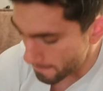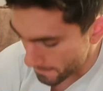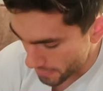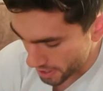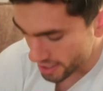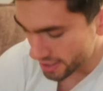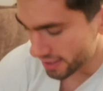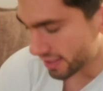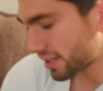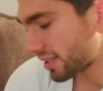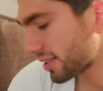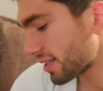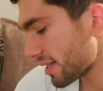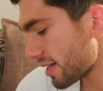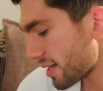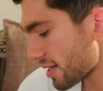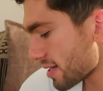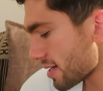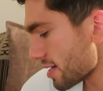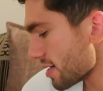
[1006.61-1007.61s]

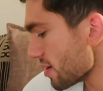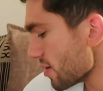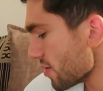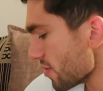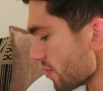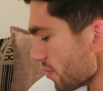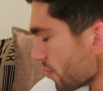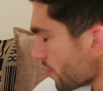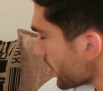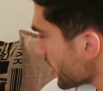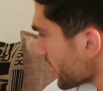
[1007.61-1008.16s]
But I'm